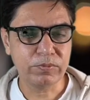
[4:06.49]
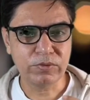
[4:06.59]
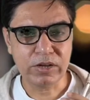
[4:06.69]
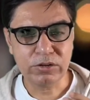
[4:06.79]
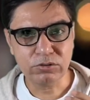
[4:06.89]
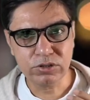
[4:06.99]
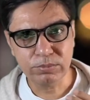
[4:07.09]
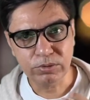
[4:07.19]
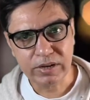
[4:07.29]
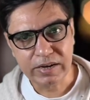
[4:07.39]
diagnostic
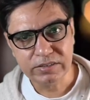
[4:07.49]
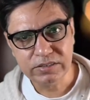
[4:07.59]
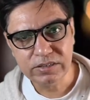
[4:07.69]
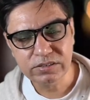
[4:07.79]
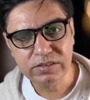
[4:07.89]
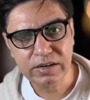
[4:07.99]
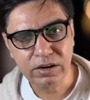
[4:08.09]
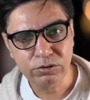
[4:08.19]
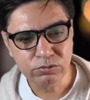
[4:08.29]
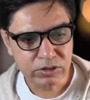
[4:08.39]
modalities that are used.